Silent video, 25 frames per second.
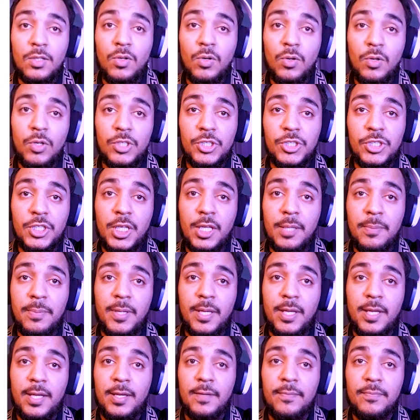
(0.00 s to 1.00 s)
core shape
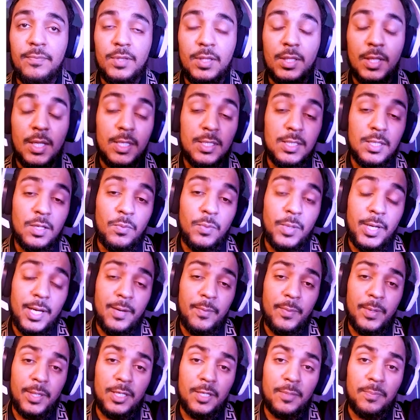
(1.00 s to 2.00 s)
here, these are
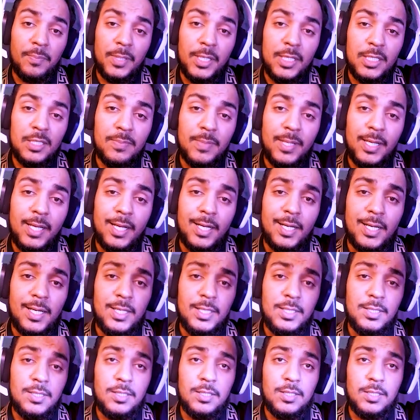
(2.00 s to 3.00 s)
where I want to place my
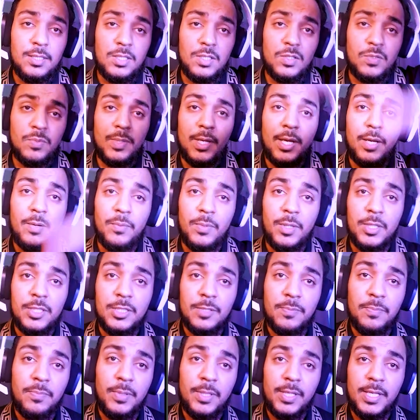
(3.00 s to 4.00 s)
eyes. This is where I
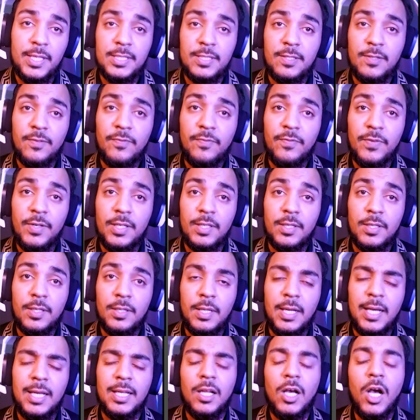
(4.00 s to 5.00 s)
want to place the
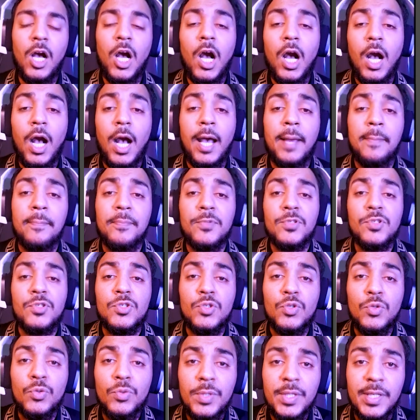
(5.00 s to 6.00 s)
fin, and I'm
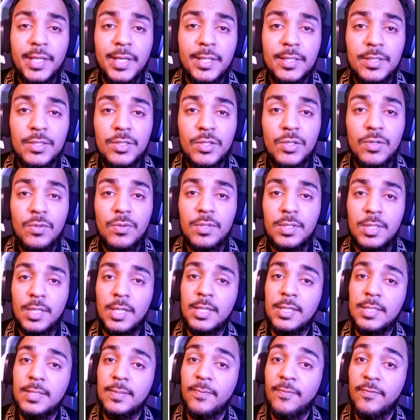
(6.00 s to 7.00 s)
doing it
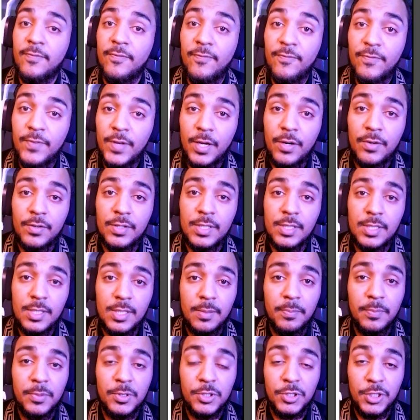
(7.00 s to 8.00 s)
using some very
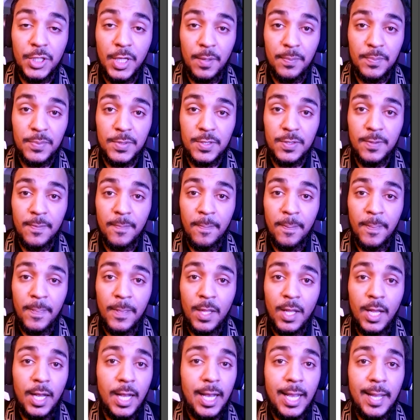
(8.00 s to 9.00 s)
simple shapes.
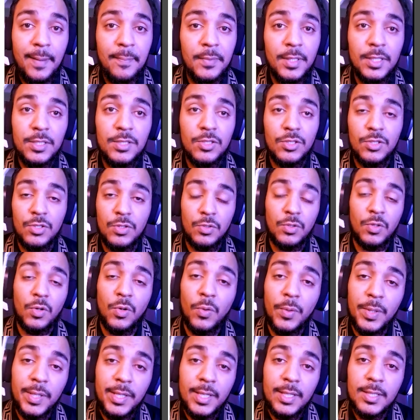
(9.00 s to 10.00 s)
I'm not
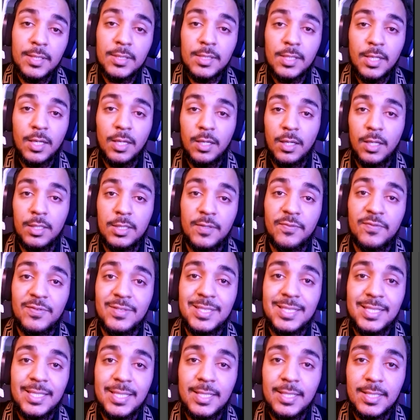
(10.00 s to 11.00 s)
going into a lot
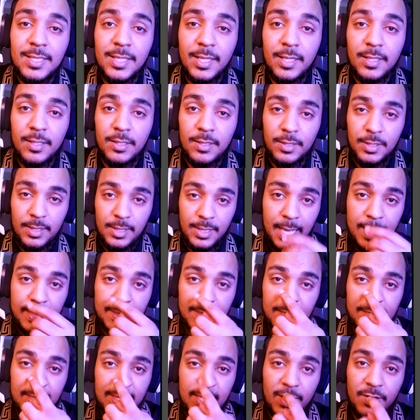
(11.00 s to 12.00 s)
of detail
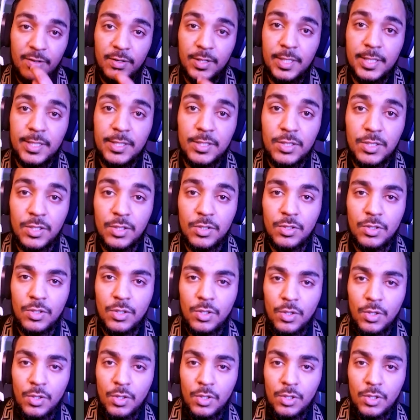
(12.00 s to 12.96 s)
necessarily to